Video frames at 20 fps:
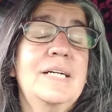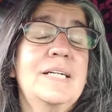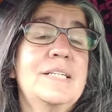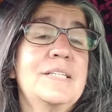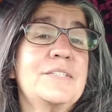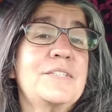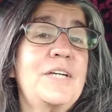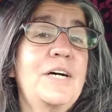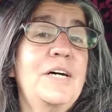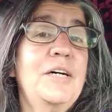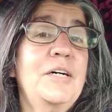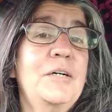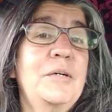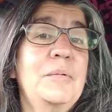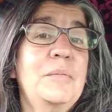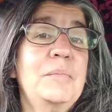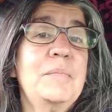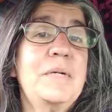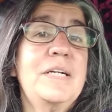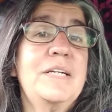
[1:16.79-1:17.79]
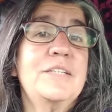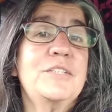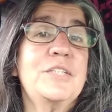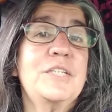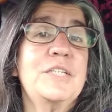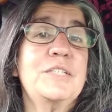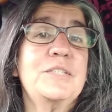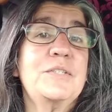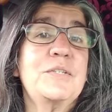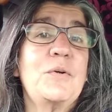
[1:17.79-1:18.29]
Some
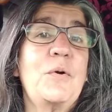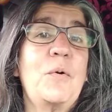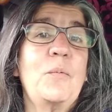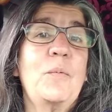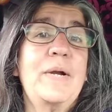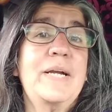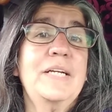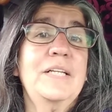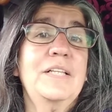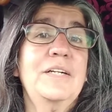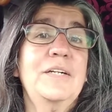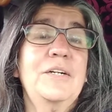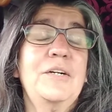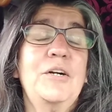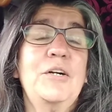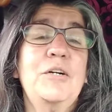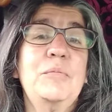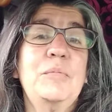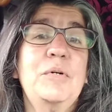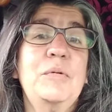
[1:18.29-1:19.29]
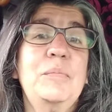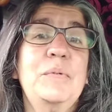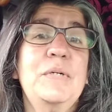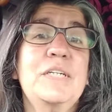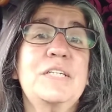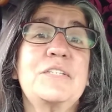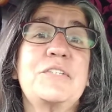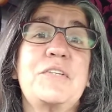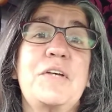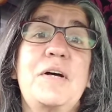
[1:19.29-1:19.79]
just regular herbal
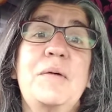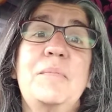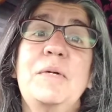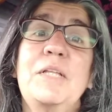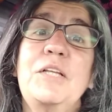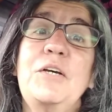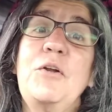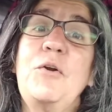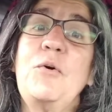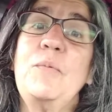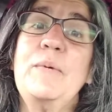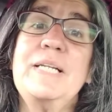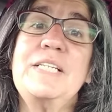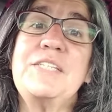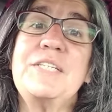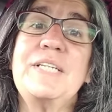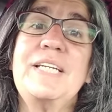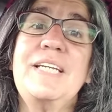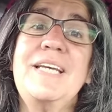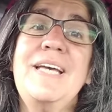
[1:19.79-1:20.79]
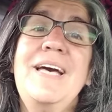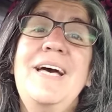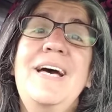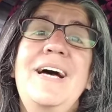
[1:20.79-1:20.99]
books, some a little witchy.